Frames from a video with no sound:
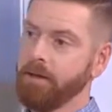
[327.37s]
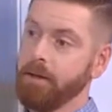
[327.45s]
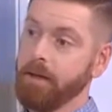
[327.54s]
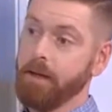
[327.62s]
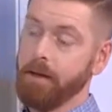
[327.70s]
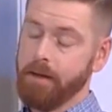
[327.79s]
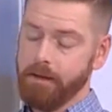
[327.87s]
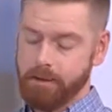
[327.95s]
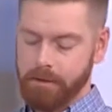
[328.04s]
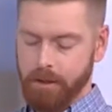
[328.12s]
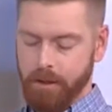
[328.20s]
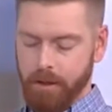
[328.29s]
Like anything
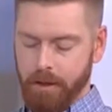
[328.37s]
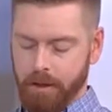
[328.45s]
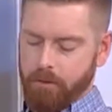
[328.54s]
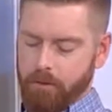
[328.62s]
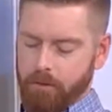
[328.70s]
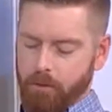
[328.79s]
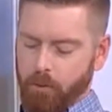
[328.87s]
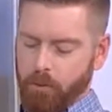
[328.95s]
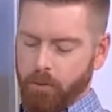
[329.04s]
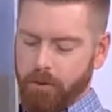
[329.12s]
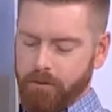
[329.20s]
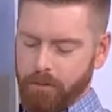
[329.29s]
else. So
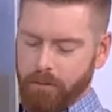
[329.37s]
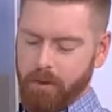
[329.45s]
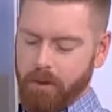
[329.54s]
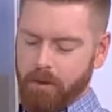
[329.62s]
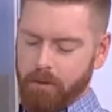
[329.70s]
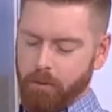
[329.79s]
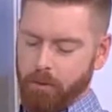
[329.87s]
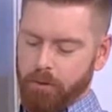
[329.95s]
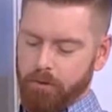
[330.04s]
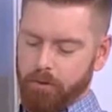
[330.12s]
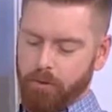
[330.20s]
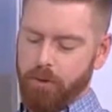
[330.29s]
what are some of the
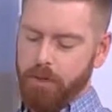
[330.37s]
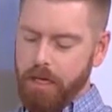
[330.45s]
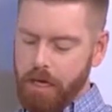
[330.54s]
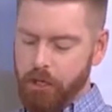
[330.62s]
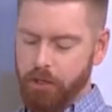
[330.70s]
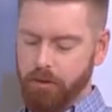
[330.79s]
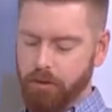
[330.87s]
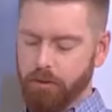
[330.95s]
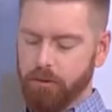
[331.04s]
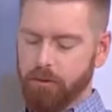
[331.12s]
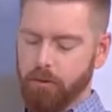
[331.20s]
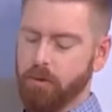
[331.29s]
more
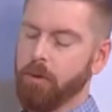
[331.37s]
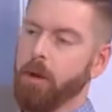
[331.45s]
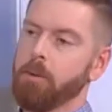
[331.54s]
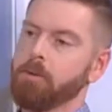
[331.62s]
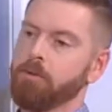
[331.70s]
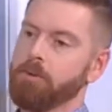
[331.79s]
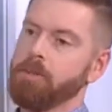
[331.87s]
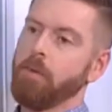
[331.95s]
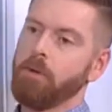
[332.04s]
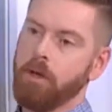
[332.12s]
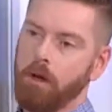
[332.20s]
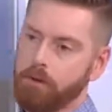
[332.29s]
traditional treatment options for SAD?
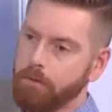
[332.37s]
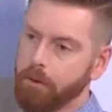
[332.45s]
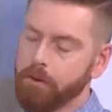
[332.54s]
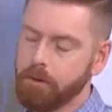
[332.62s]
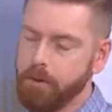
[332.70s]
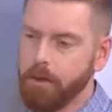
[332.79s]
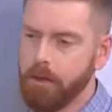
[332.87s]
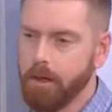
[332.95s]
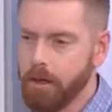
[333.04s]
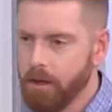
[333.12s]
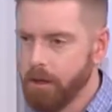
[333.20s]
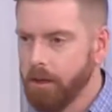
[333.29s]
We talked about
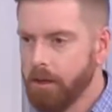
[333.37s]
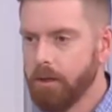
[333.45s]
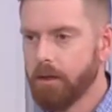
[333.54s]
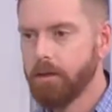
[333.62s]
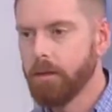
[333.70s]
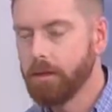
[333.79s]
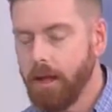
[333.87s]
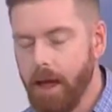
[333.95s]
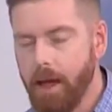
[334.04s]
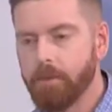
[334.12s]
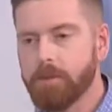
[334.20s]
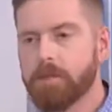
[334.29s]
the
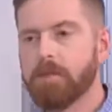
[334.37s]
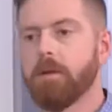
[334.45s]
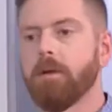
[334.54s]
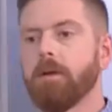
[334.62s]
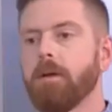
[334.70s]
lamps.